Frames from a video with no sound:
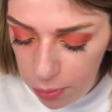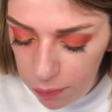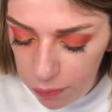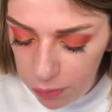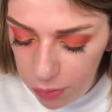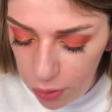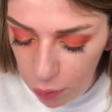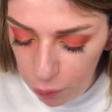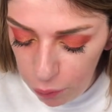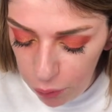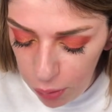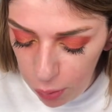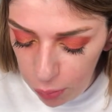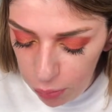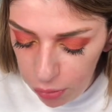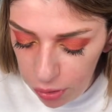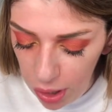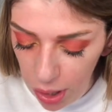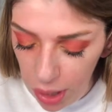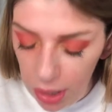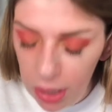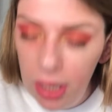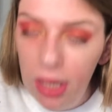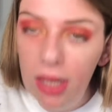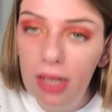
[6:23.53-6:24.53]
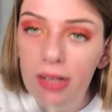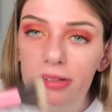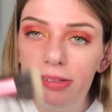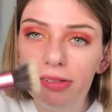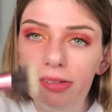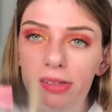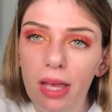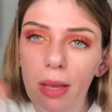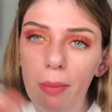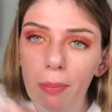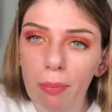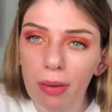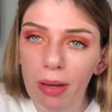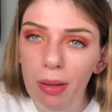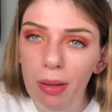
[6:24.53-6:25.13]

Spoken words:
the Real Technique stippling